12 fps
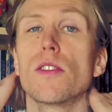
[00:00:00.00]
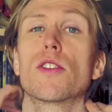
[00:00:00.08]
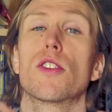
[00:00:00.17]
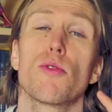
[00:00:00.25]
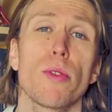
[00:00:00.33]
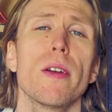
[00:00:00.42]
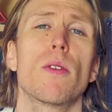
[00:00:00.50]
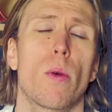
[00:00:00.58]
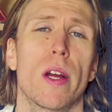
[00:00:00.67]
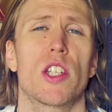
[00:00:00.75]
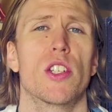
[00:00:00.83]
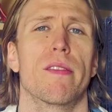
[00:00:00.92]
So the real
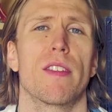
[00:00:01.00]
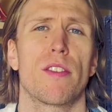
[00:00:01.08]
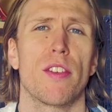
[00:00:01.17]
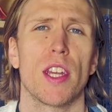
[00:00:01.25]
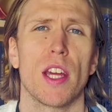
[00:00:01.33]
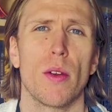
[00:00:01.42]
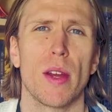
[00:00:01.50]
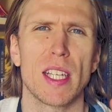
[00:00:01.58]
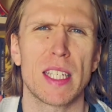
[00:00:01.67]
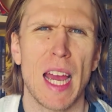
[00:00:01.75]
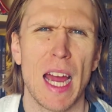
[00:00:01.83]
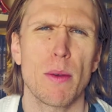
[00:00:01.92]
question of this video is,
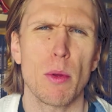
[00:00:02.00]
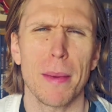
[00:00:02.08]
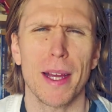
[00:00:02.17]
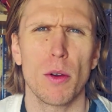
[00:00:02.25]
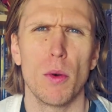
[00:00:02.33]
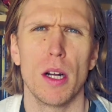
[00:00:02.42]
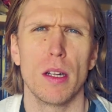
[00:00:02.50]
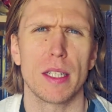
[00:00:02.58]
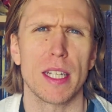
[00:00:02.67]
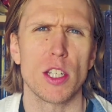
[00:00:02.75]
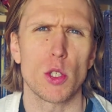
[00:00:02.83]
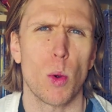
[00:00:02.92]
can we make a world
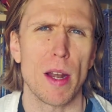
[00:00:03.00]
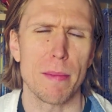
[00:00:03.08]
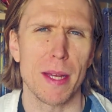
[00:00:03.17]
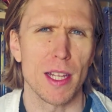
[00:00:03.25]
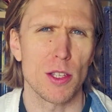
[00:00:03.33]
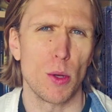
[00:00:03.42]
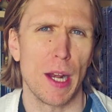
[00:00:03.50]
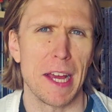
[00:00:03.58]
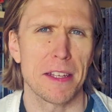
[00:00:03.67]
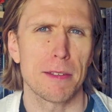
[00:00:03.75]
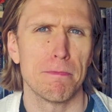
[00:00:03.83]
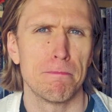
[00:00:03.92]
in 20 minutes or less?